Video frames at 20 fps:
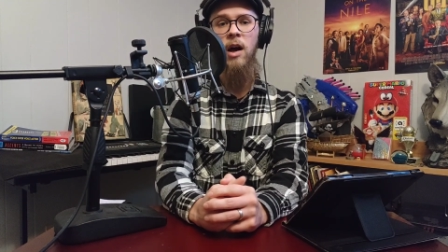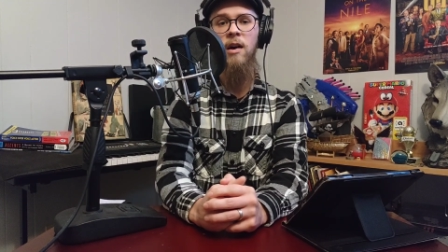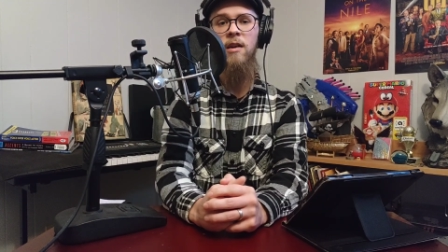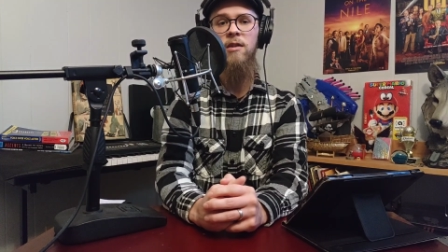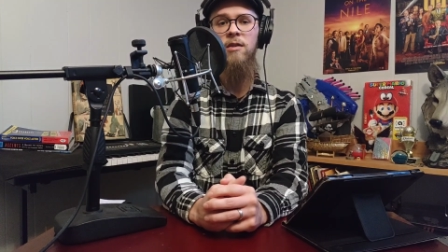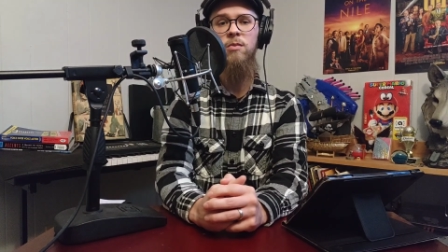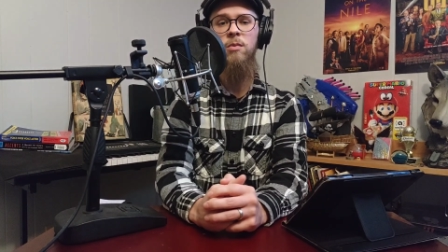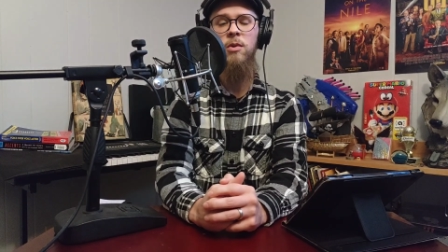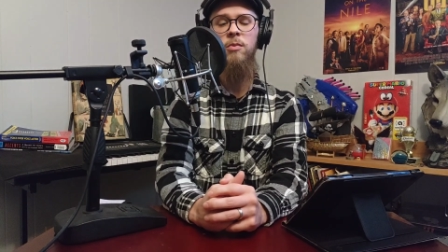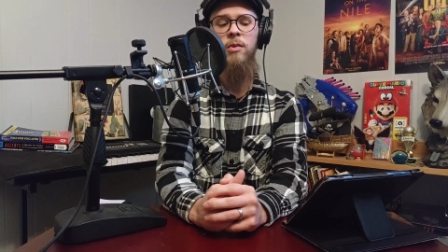
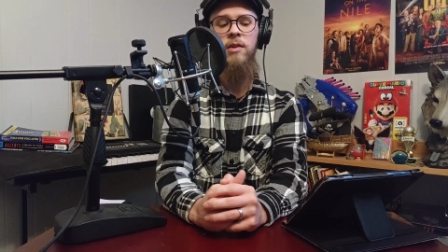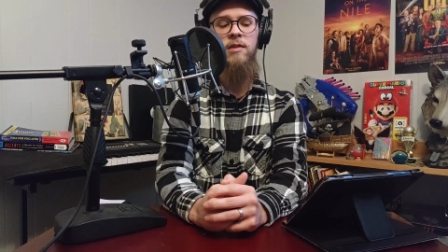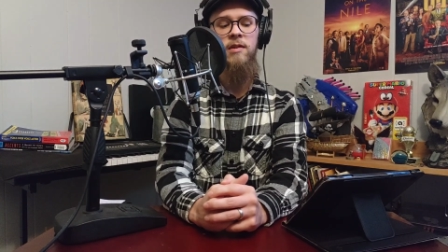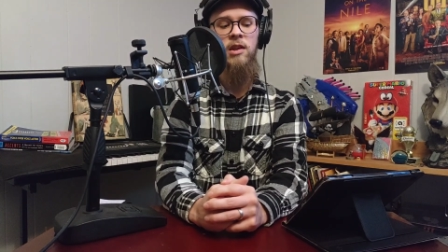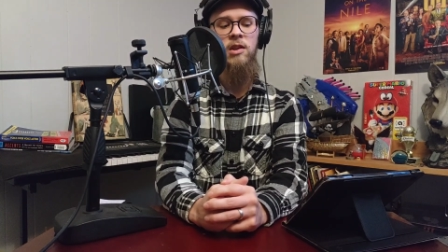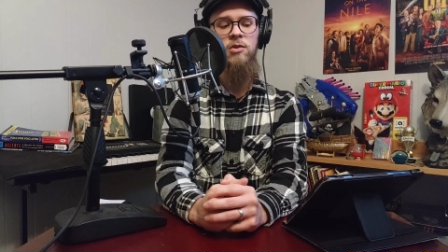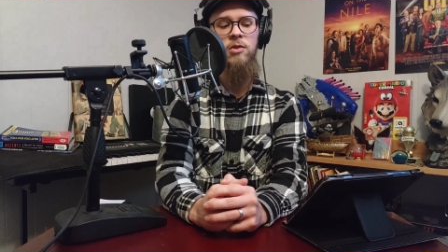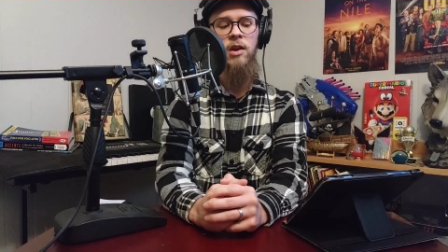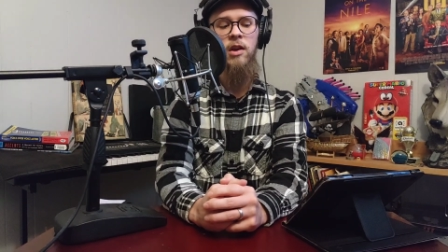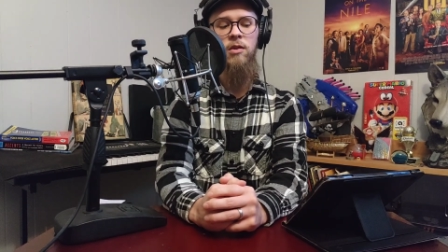Us when we
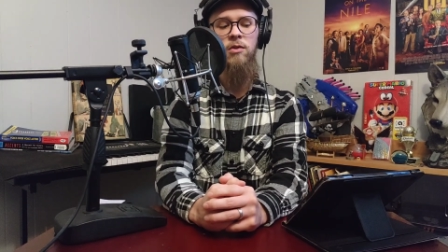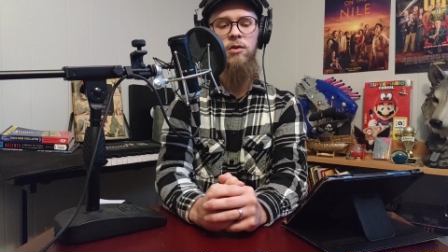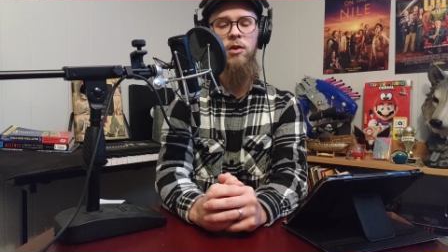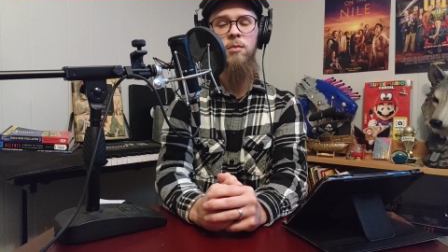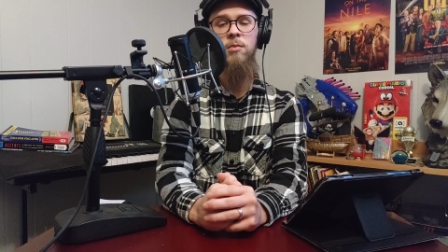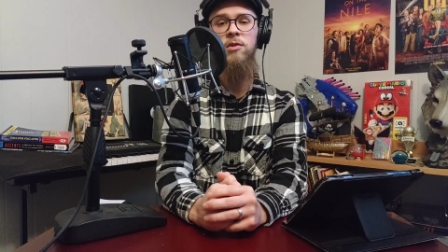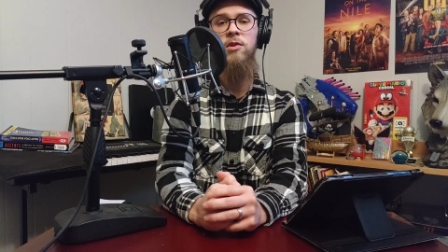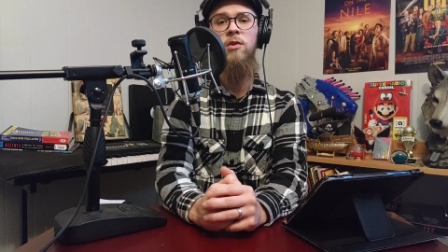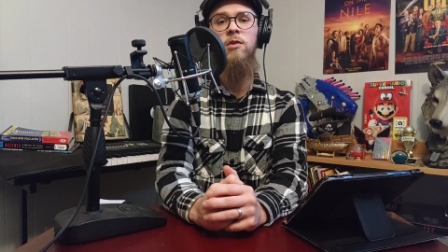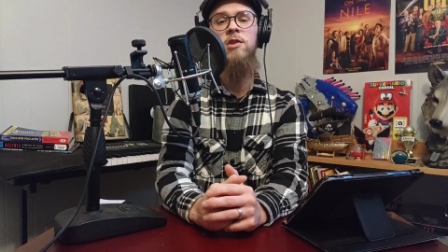see
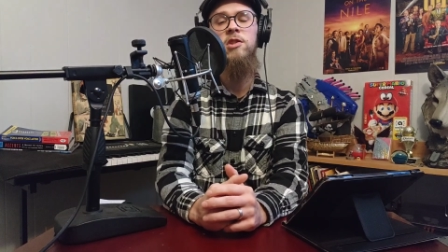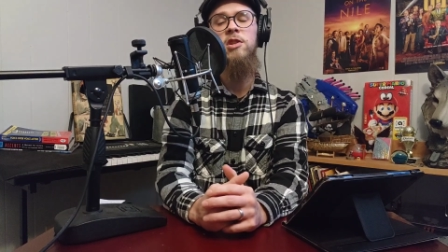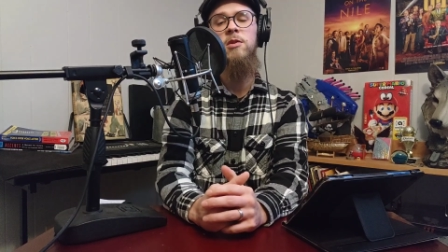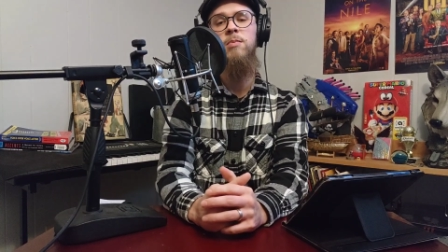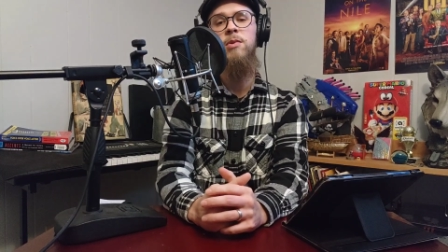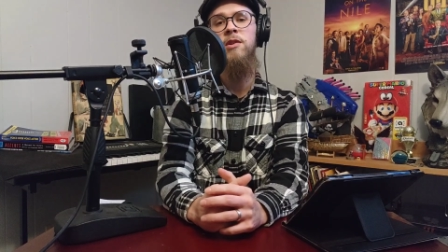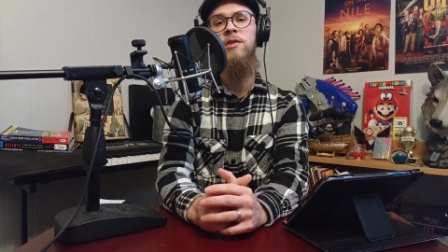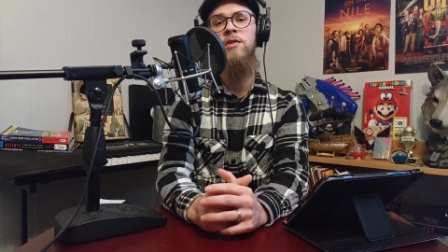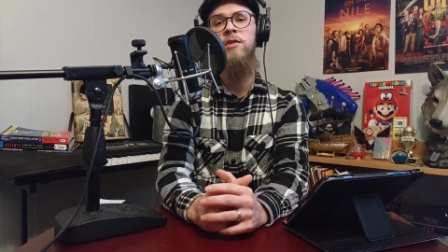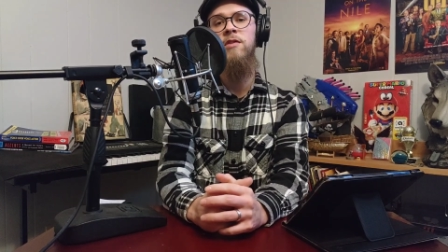transphobes. Notice
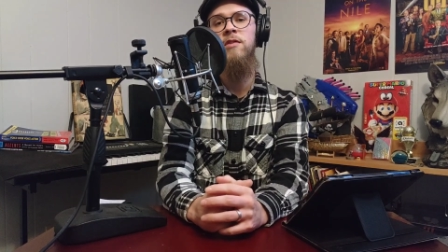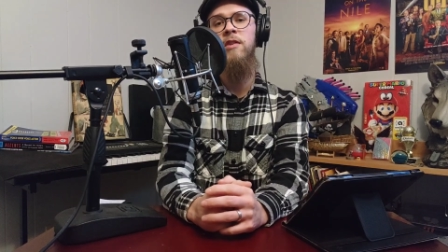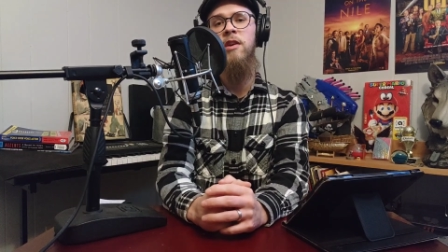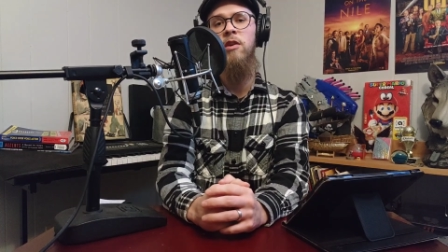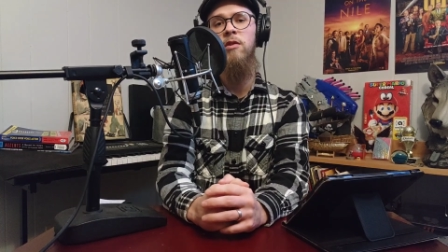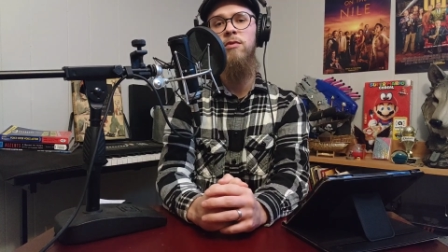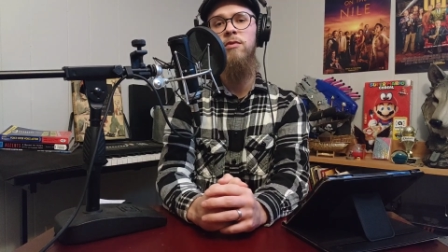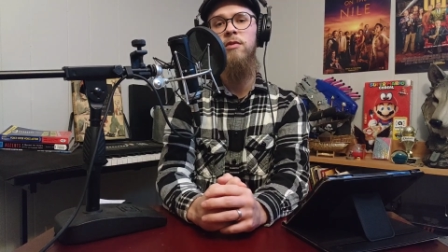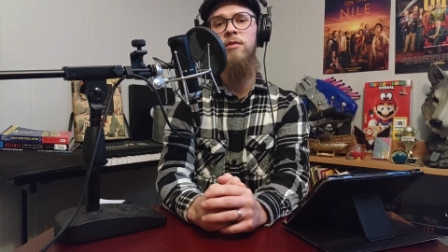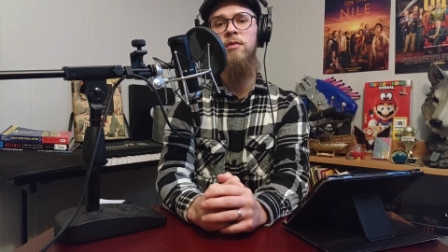she puts
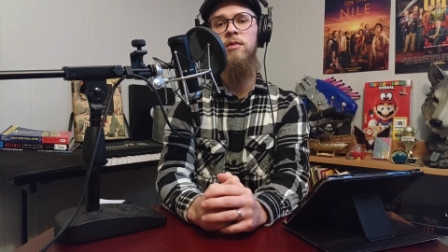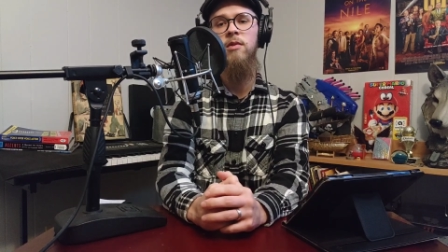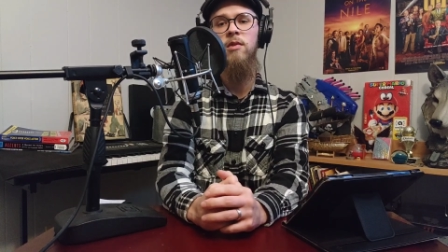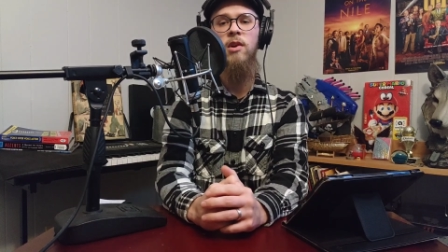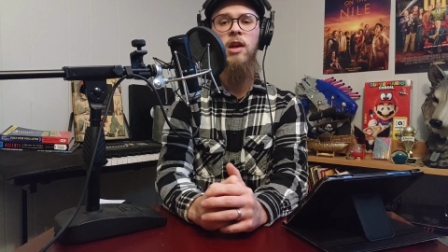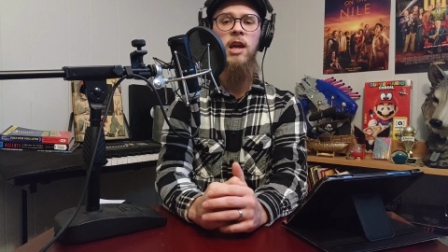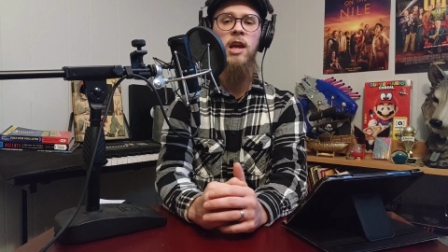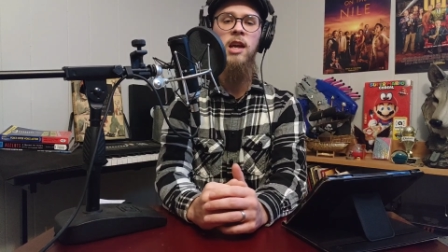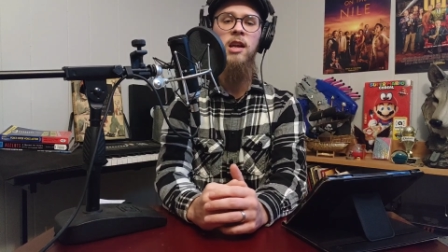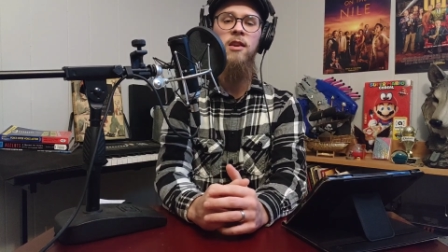herself
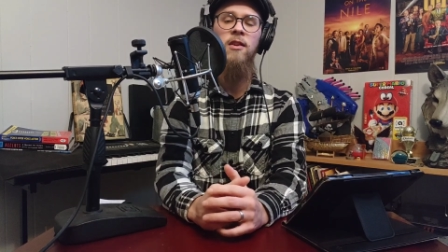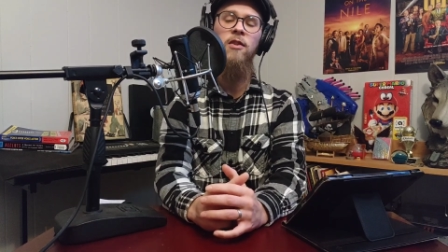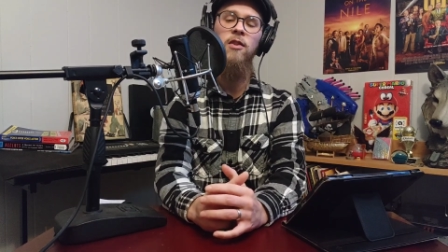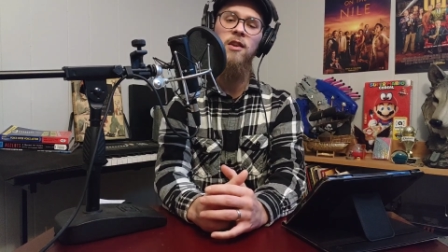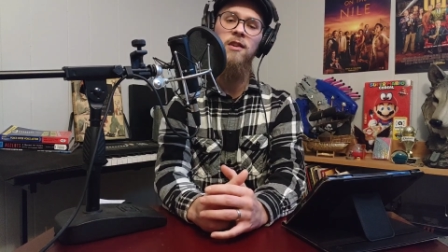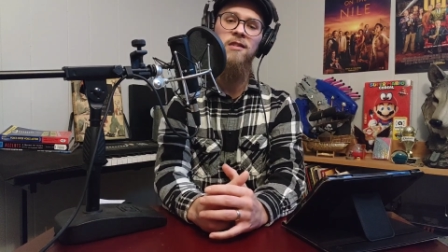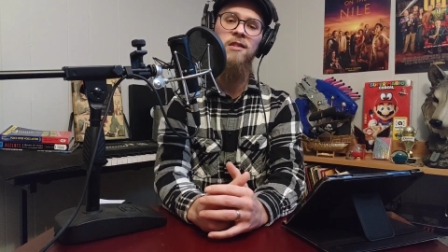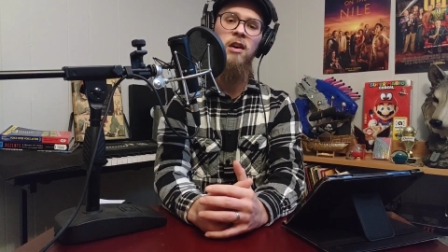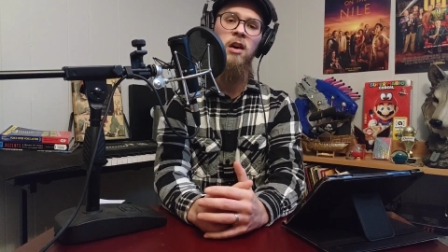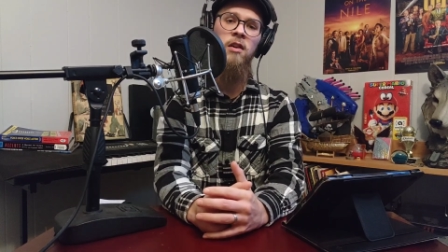in
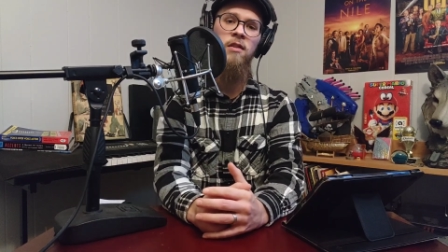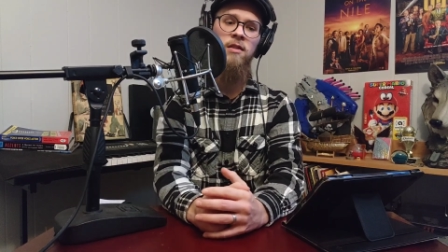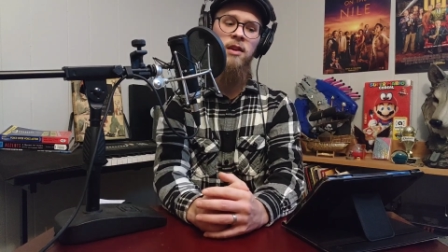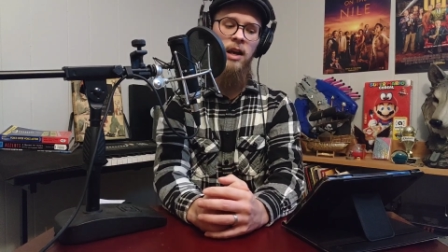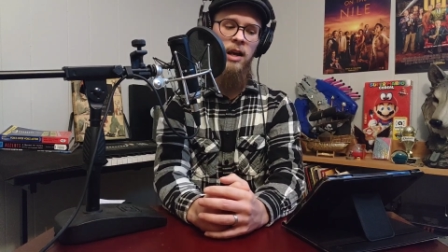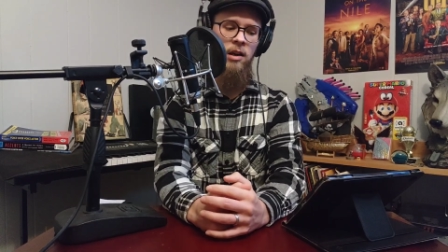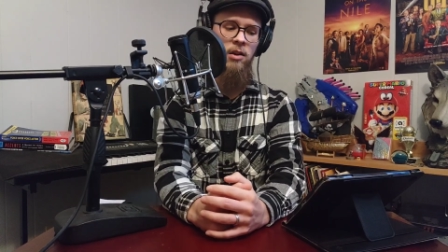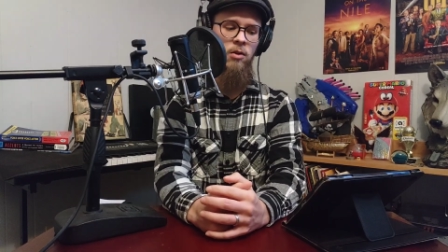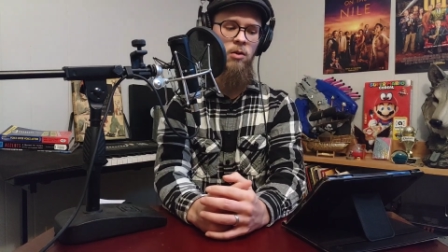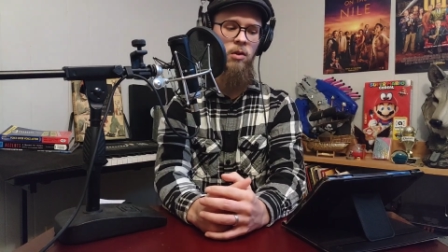this us
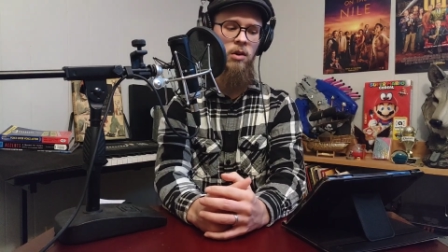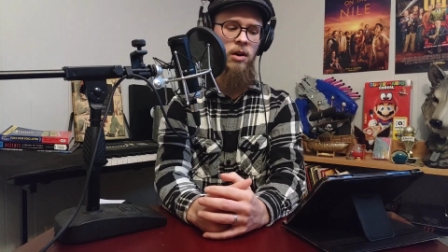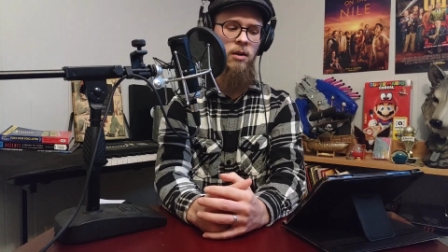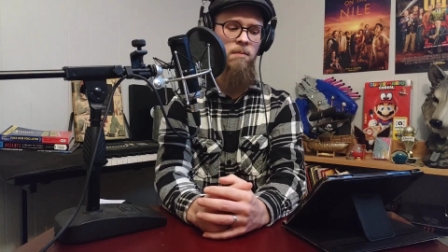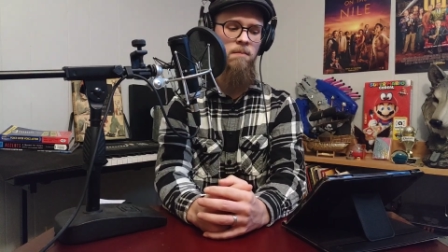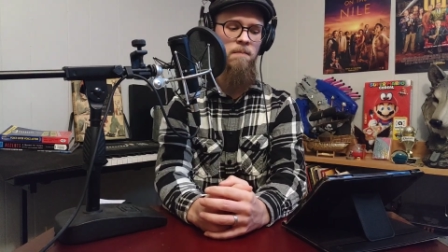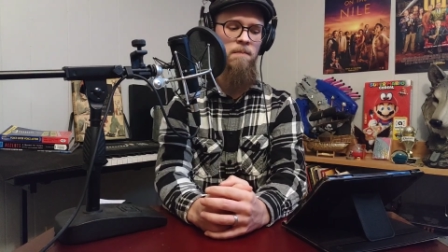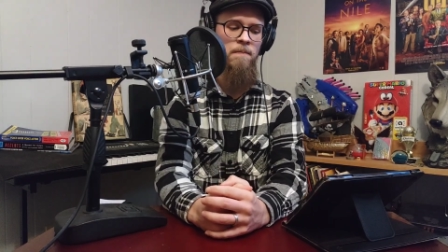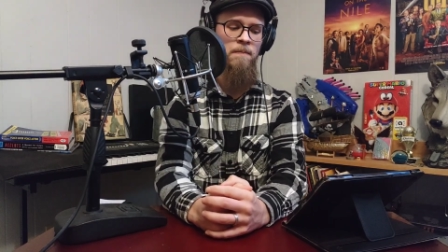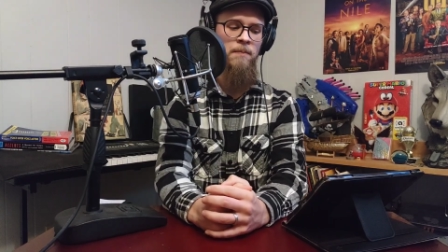category,